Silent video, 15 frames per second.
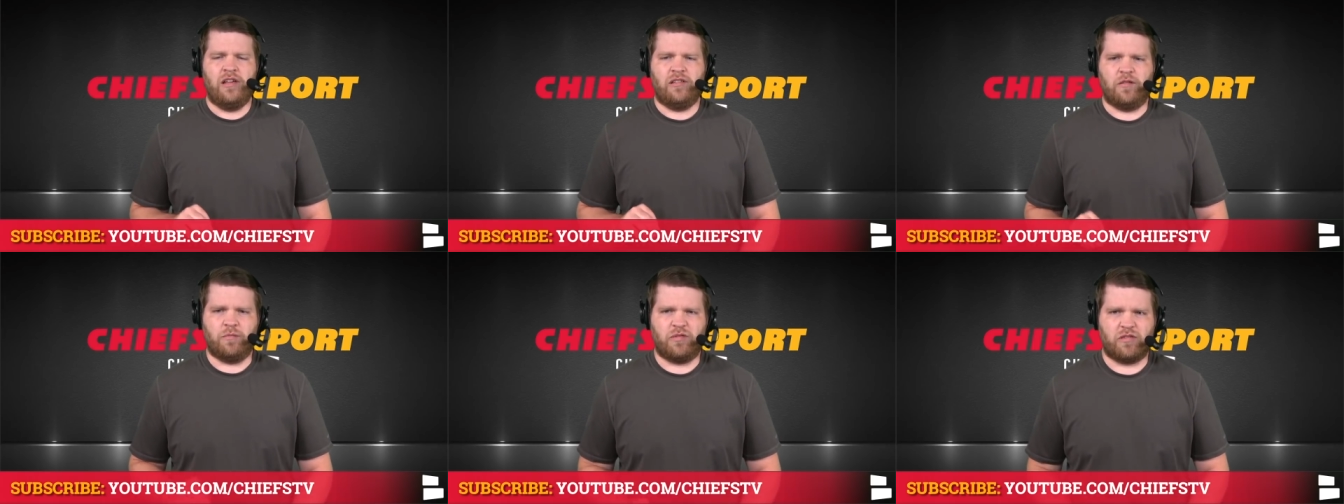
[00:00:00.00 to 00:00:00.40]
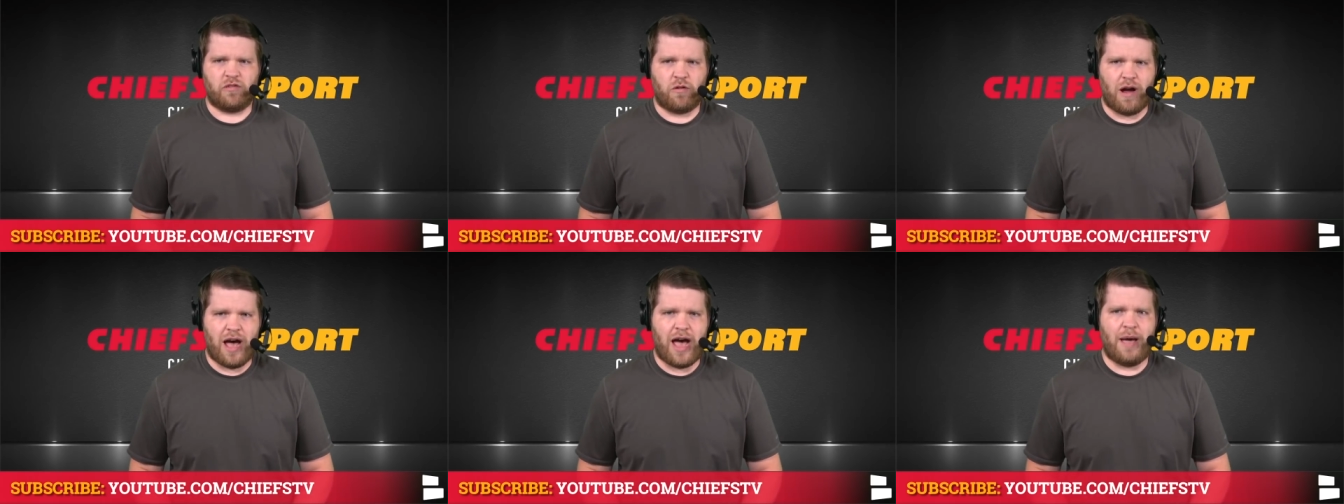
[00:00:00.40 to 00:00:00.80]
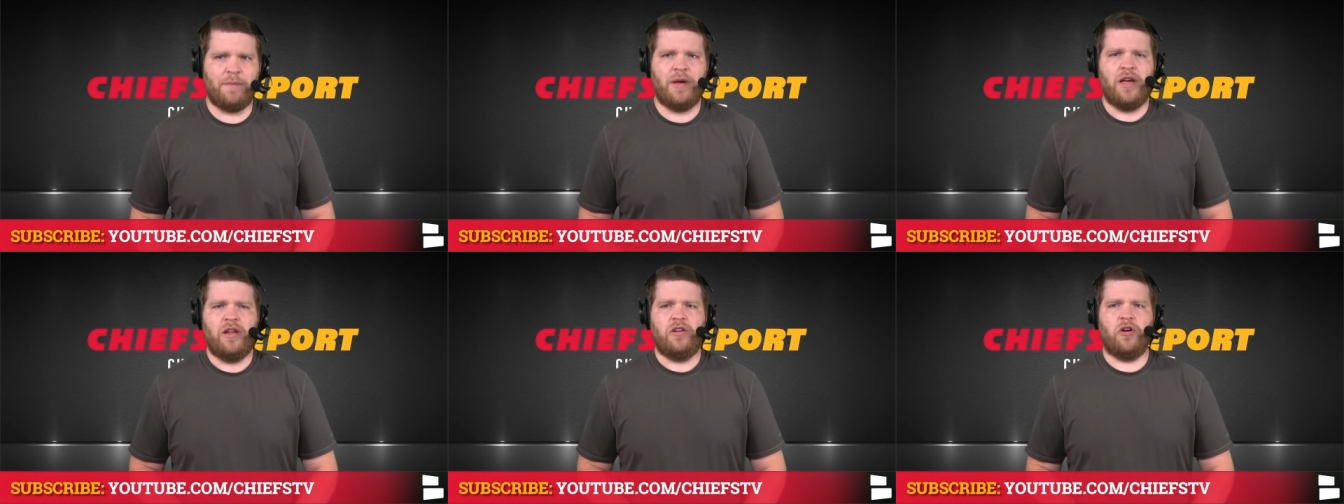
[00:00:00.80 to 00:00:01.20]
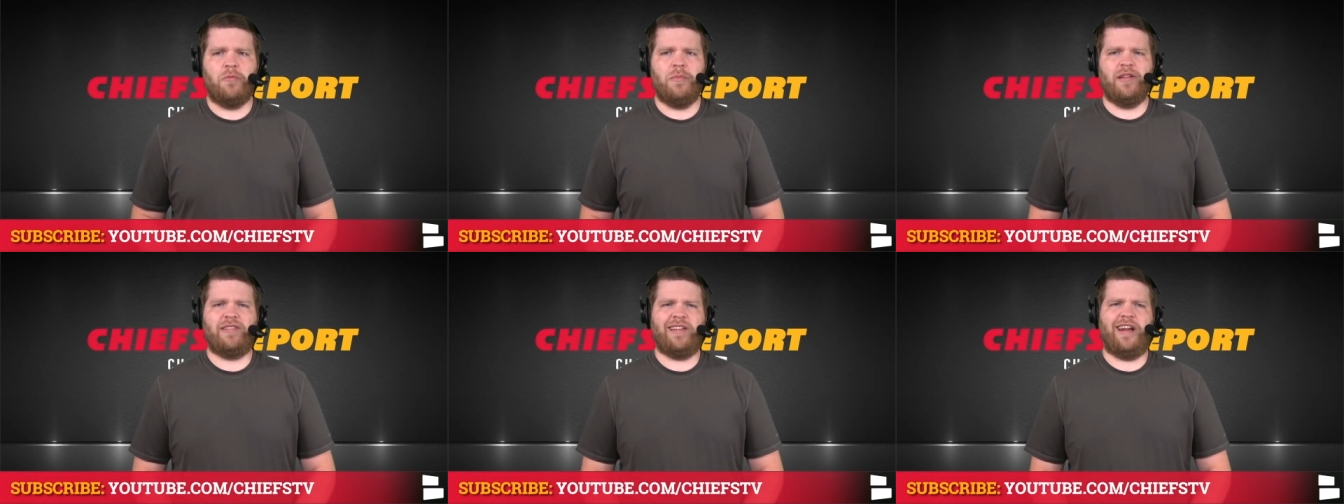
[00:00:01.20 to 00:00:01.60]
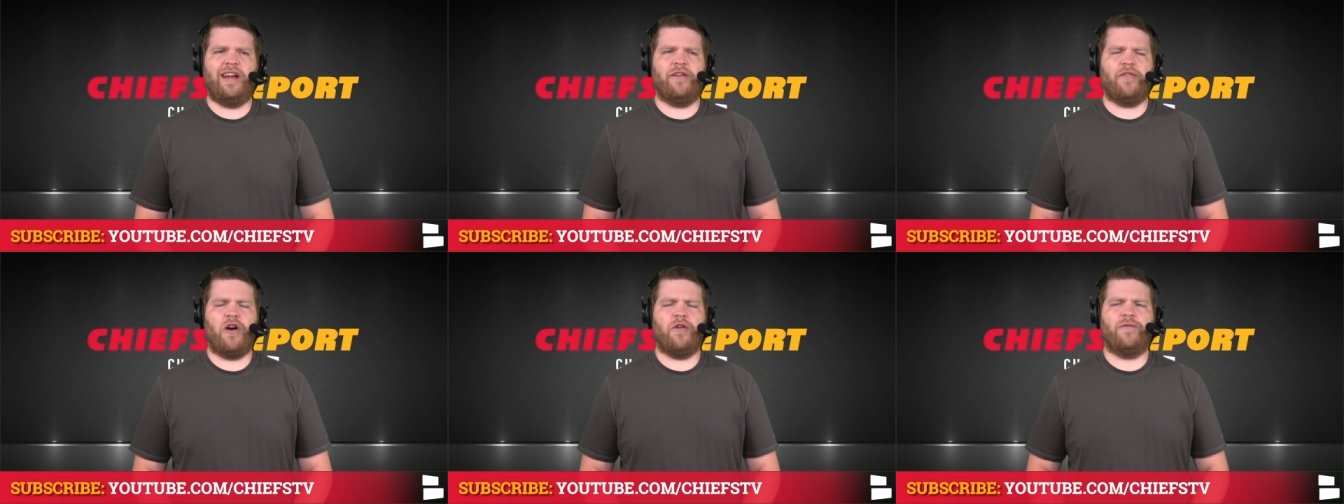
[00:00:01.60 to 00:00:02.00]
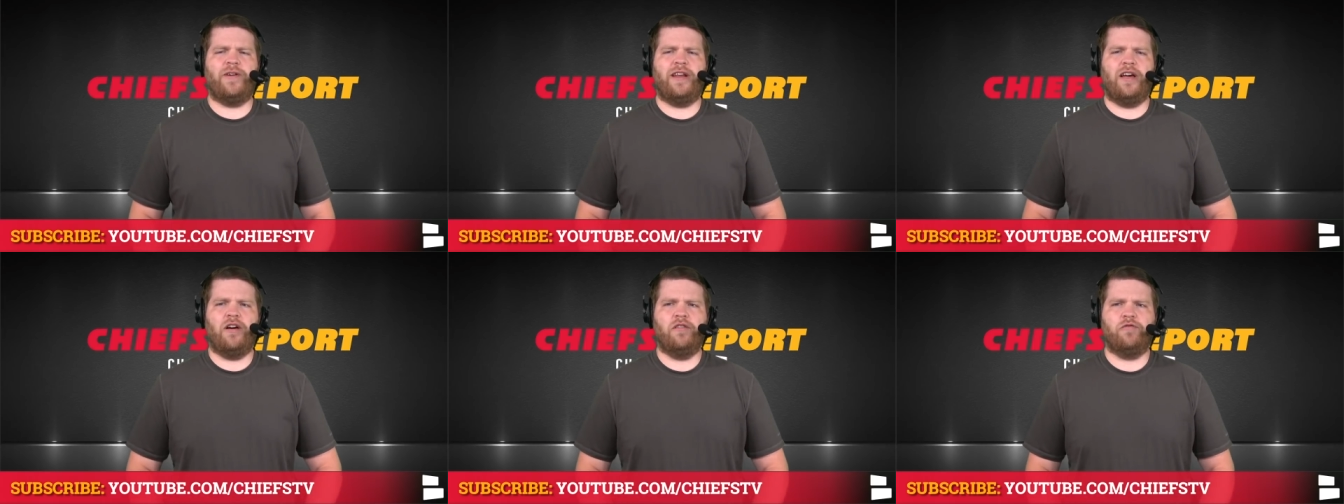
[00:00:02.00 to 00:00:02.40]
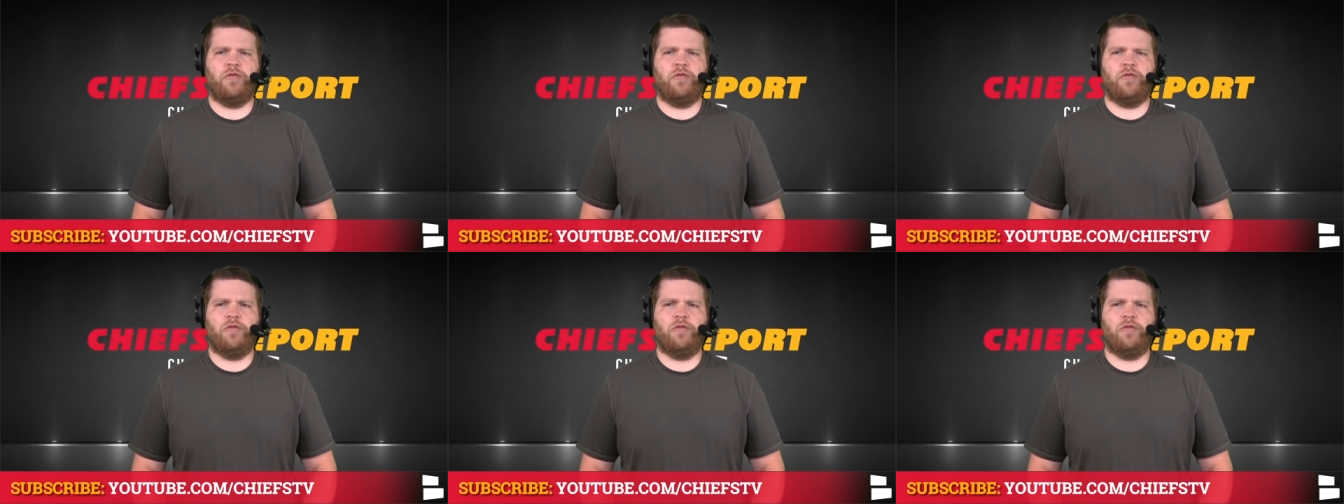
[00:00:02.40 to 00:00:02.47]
Subscribe. Don't miss any of our videos.